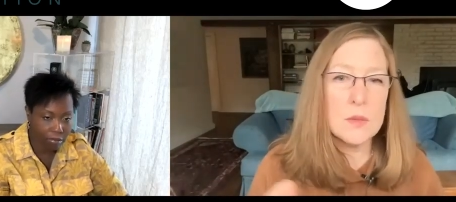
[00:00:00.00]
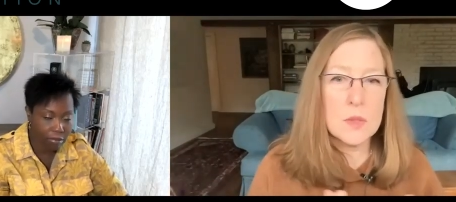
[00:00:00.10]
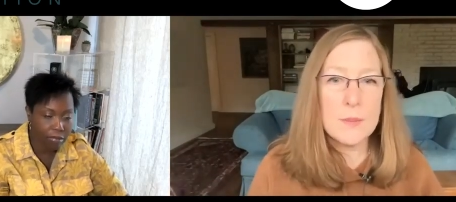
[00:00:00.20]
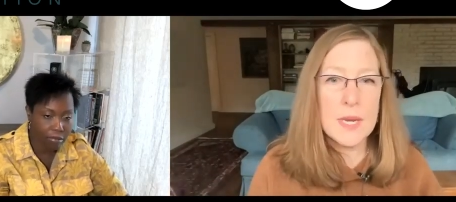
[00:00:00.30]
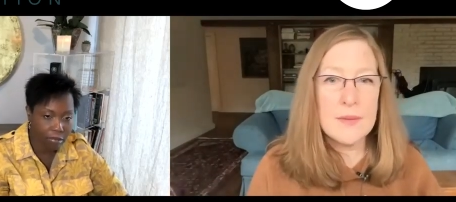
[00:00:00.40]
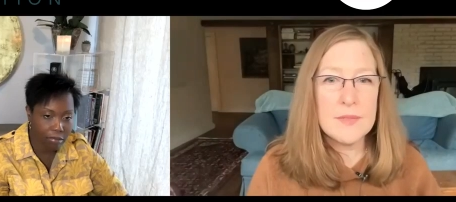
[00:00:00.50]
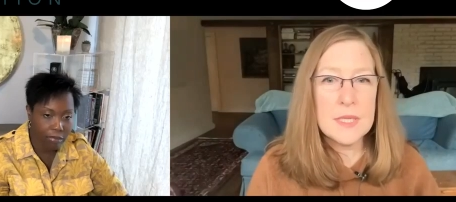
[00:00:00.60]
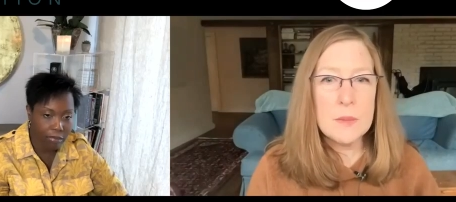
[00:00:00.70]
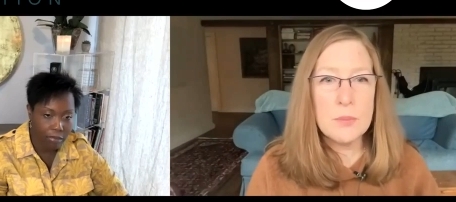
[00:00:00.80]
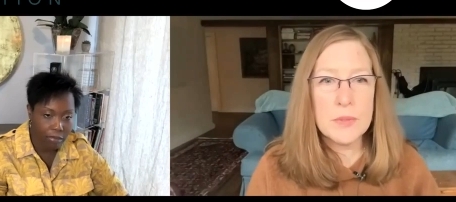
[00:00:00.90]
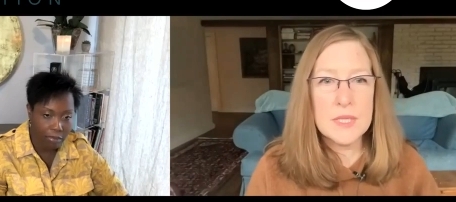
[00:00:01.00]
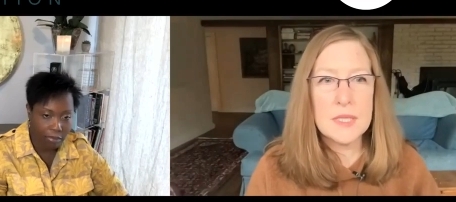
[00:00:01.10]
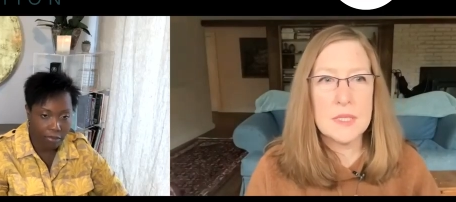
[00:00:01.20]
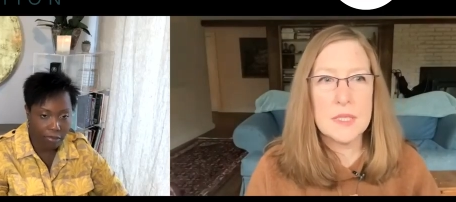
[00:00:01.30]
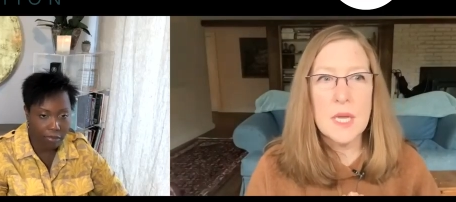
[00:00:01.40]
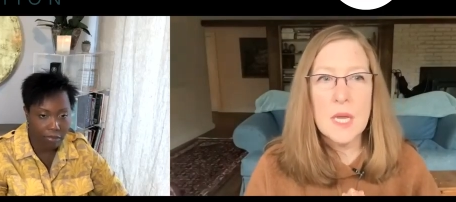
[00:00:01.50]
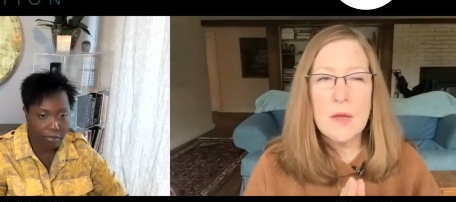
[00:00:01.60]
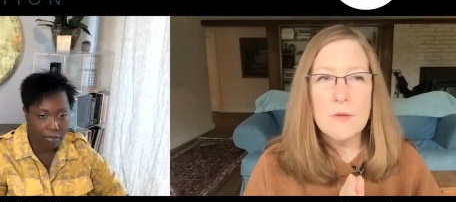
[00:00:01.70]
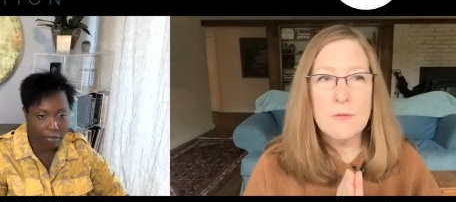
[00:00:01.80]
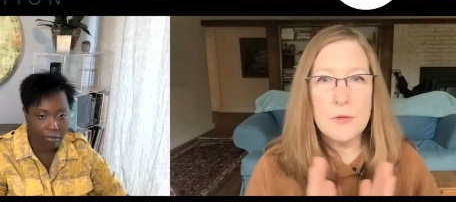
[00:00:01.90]
Speaker 1: So I mean I've seen presence
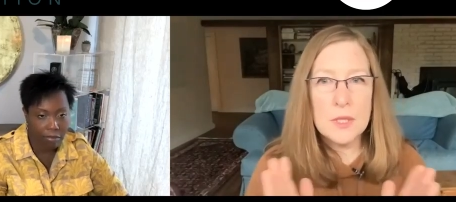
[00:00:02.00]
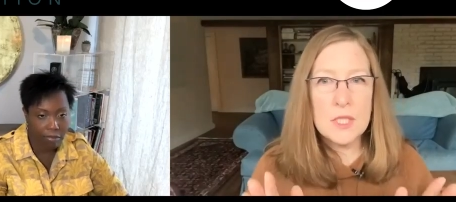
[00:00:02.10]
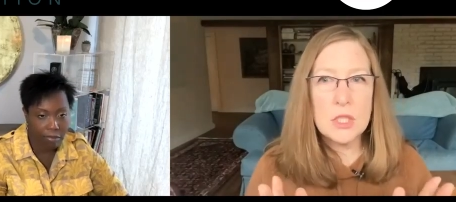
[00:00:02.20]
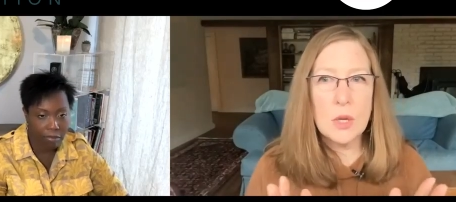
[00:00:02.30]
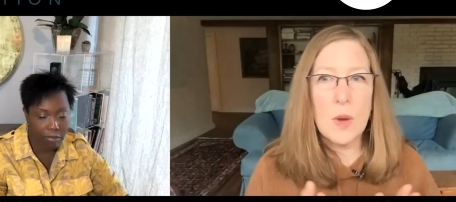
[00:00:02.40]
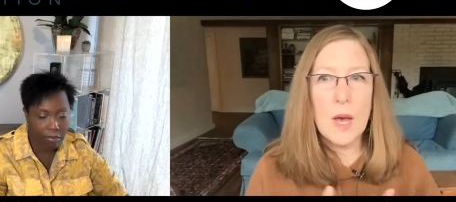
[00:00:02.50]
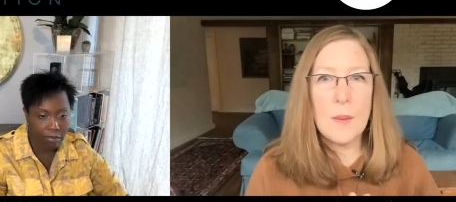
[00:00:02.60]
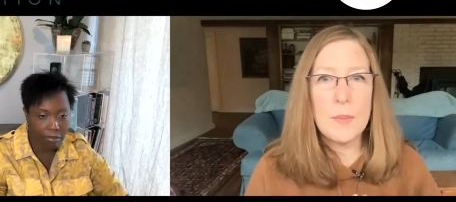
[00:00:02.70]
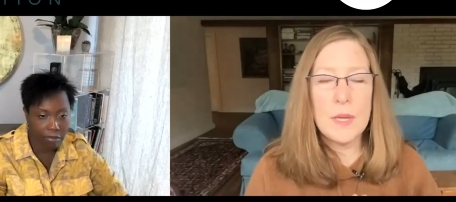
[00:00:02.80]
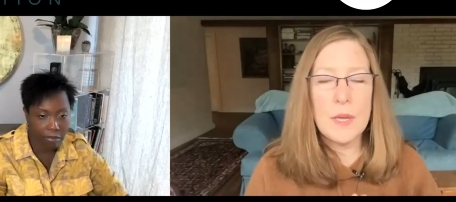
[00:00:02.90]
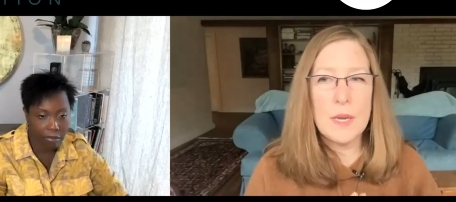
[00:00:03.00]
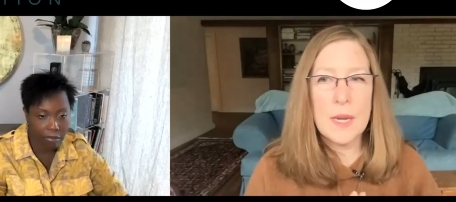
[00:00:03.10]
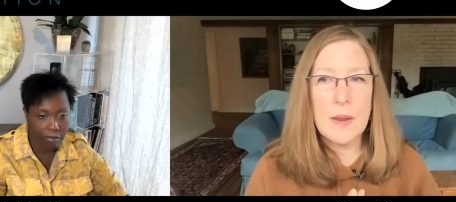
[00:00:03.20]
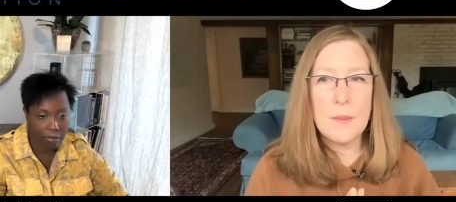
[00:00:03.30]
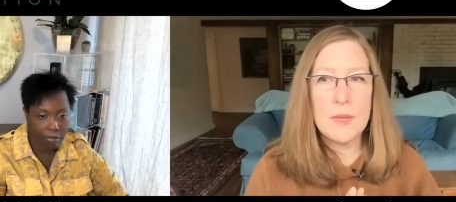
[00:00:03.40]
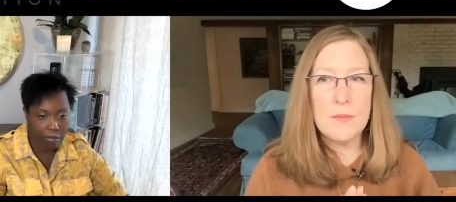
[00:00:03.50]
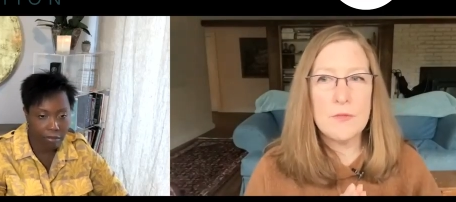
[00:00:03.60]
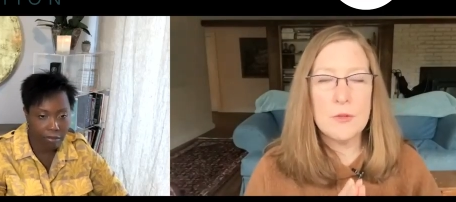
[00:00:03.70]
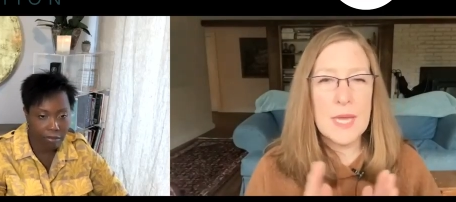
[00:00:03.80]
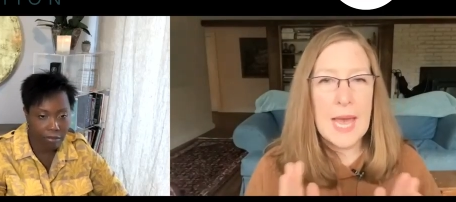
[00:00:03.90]
fully show up and, and be
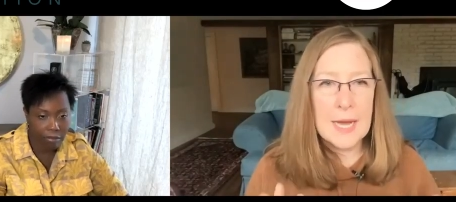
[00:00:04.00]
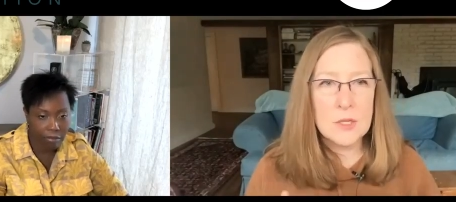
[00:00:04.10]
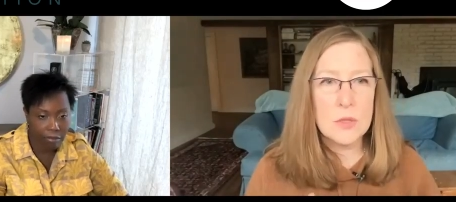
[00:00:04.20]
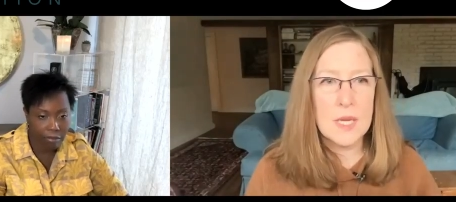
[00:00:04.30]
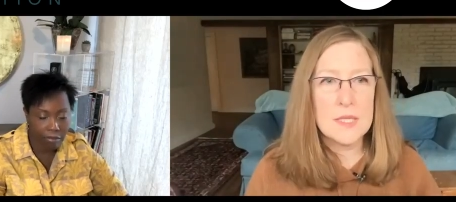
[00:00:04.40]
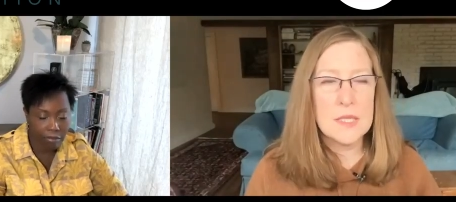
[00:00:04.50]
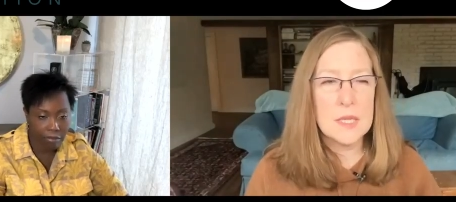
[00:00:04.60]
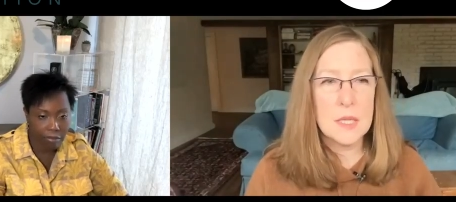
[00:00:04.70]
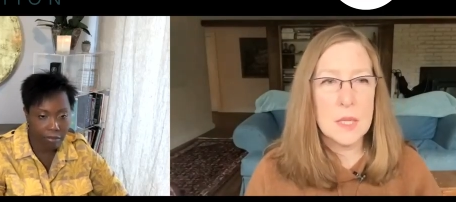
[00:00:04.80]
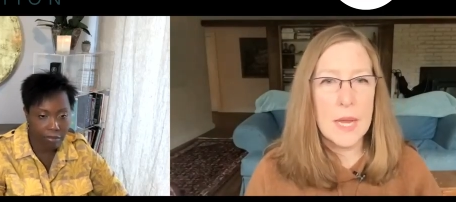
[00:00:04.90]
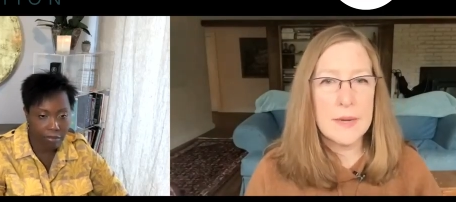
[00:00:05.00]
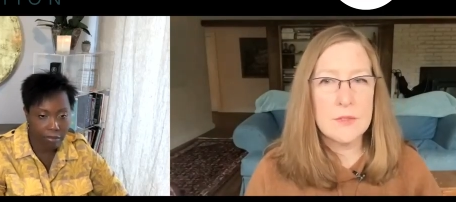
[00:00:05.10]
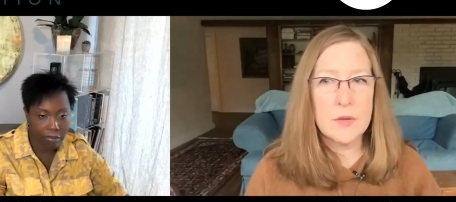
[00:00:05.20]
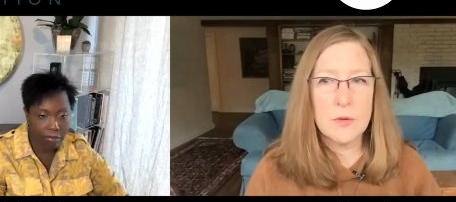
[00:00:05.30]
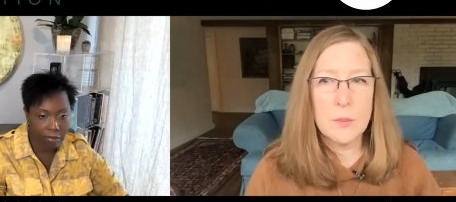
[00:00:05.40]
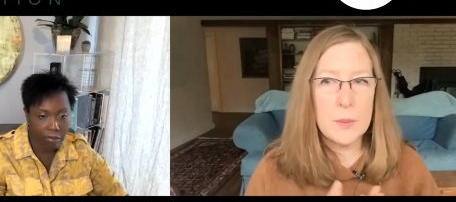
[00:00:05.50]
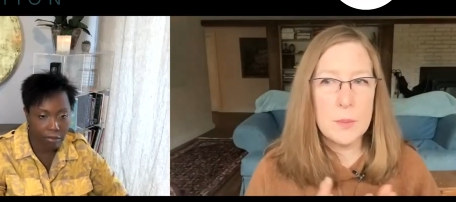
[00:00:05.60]
fully actualized in a lot of different